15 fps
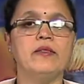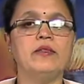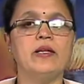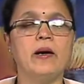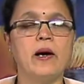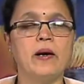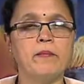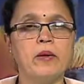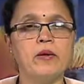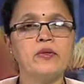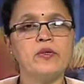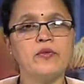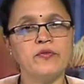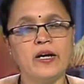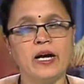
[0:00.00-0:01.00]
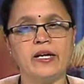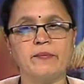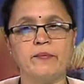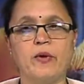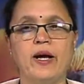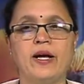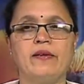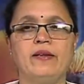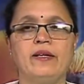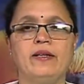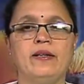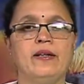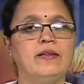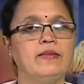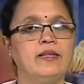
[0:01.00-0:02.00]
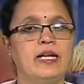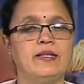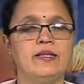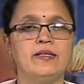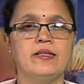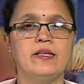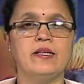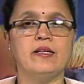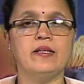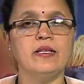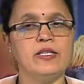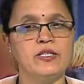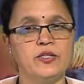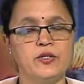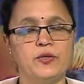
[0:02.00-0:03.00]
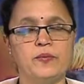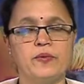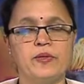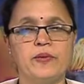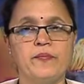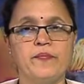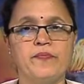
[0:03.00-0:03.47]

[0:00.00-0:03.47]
the amount of carbohydrate that is consumed.